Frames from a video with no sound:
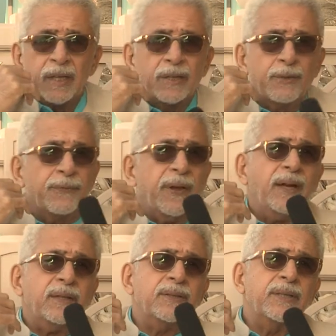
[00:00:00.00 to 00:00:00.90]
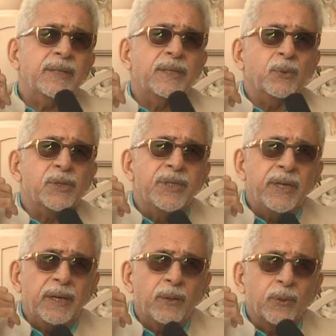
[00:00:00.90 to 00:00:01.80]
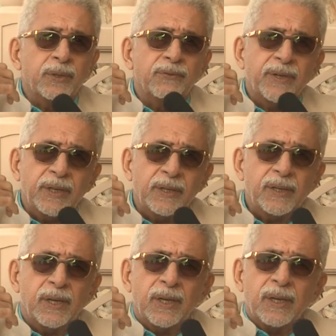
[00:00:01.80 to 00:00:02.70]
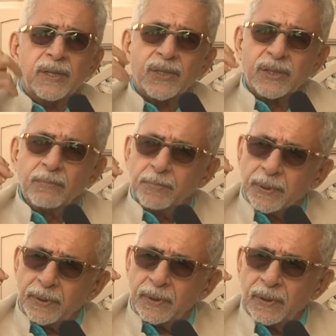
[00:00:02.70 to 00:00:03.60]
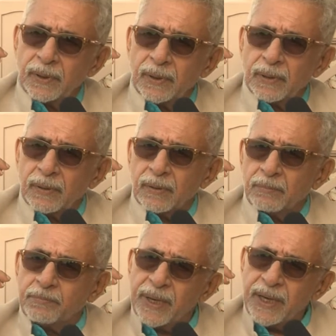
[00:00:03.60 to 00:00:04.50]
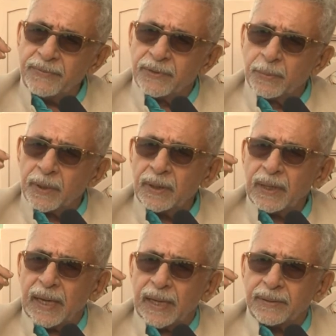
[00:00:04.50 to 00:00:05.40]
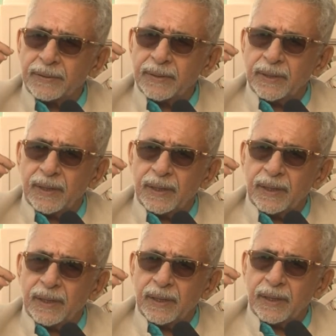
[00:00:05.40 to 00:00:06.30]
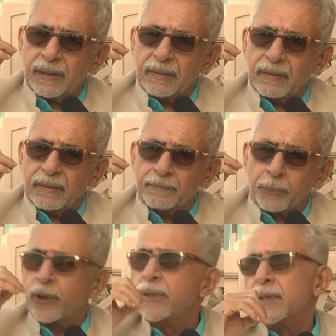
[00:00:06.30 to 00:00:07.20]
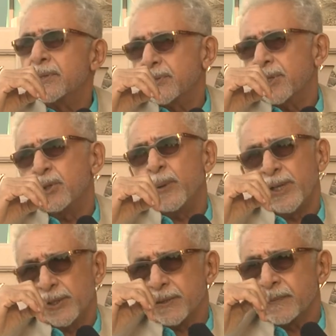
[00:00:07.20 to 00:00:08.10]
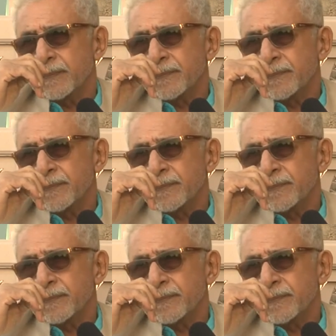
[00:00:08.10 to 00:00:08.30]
The fact that it was dealing with a very simple, believable and poignant situation.